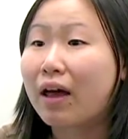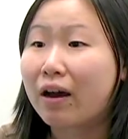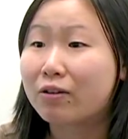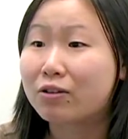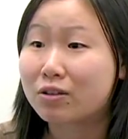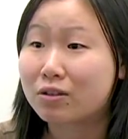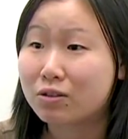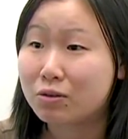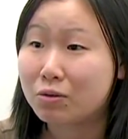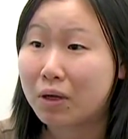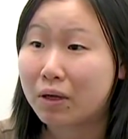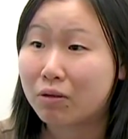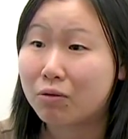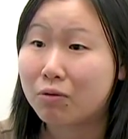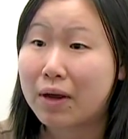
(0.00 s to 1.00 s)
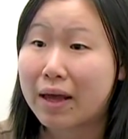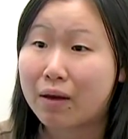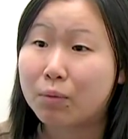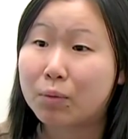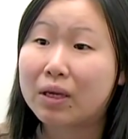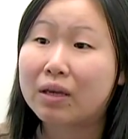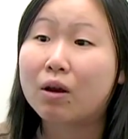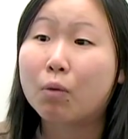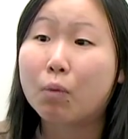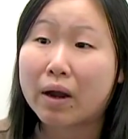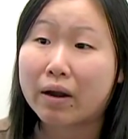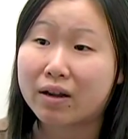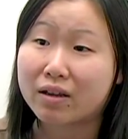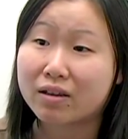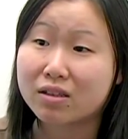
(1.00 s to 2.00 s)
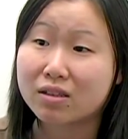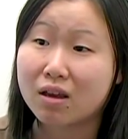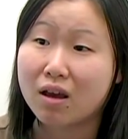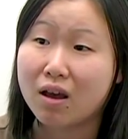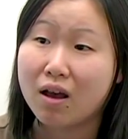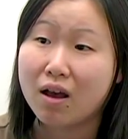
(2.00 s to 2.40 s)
house is doing through ambient awareness.